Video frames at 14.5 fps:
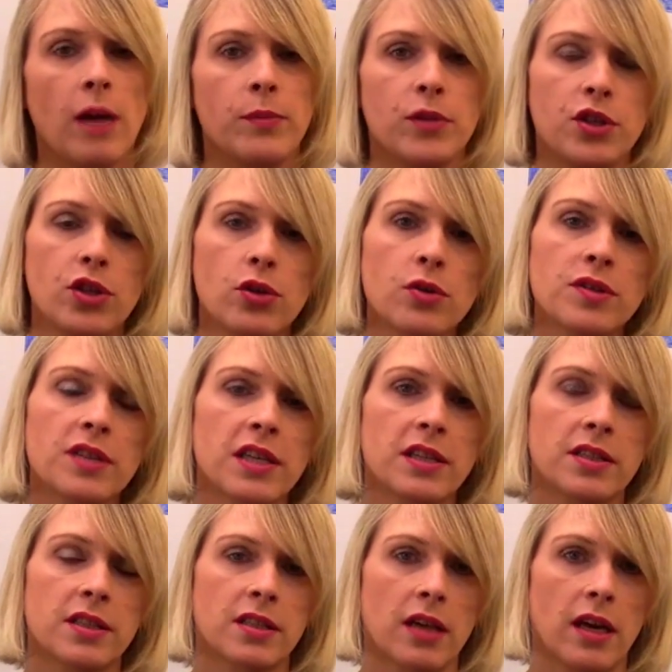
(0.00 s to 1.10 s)
Use
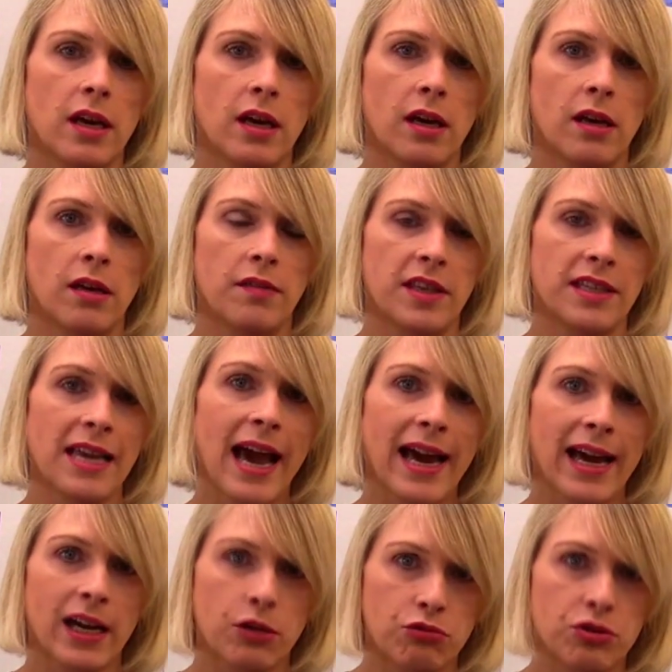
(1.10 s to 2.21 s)
this
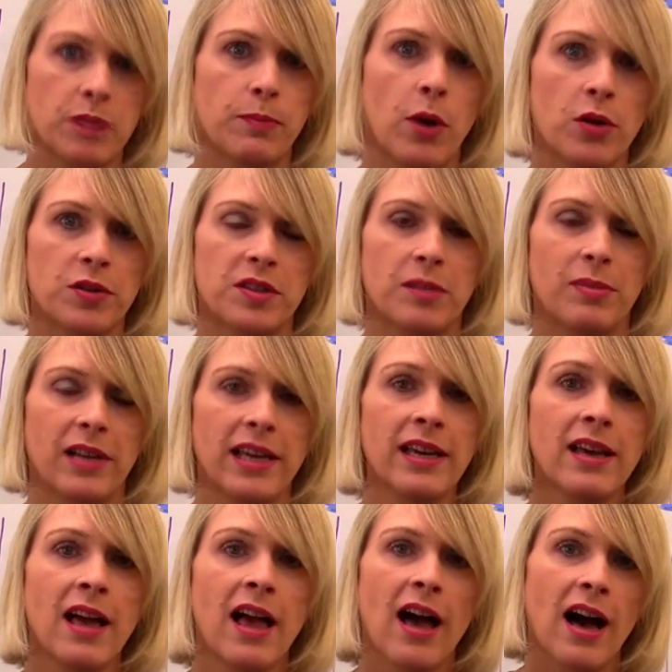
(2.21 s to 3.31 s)
hack
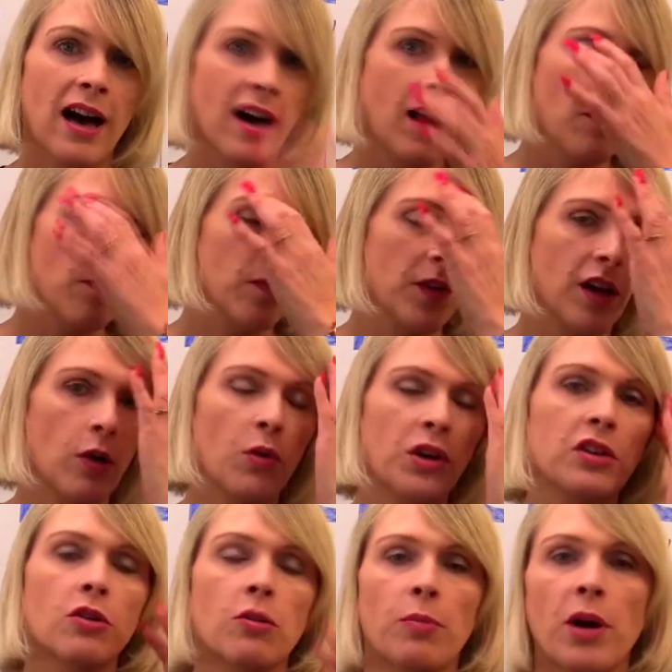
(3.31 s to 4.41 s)
responsibly. When
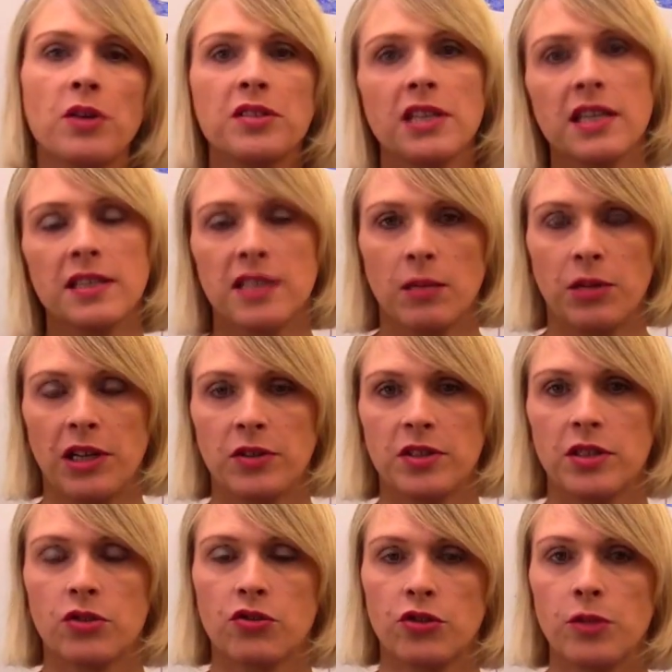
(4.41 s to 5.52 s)
you're posting in someone
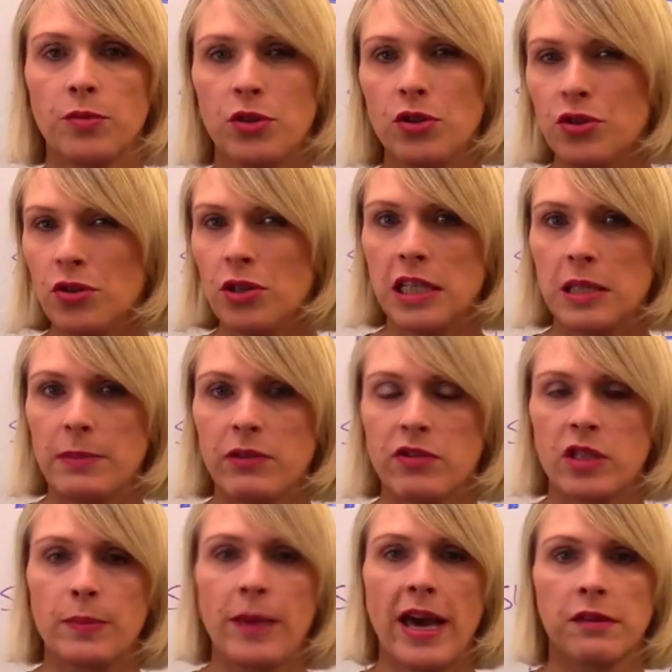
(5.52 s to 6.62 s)
else's group, you do need to be
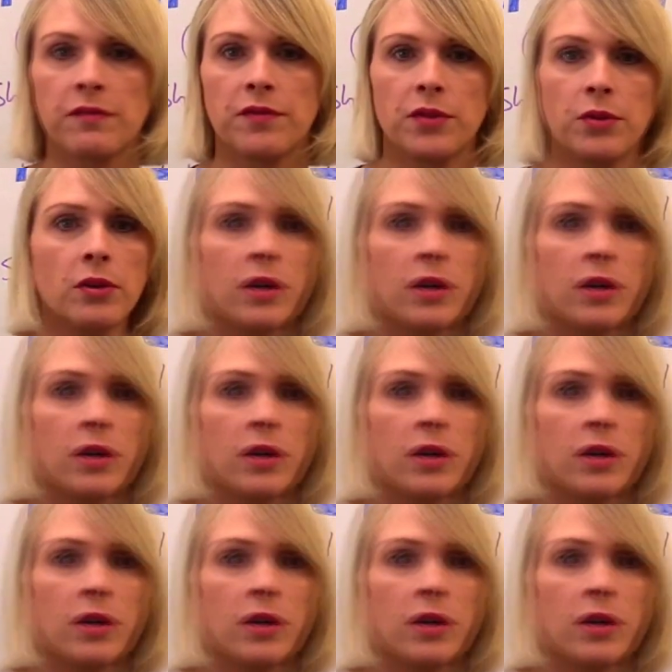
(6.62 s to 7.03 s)
respectful.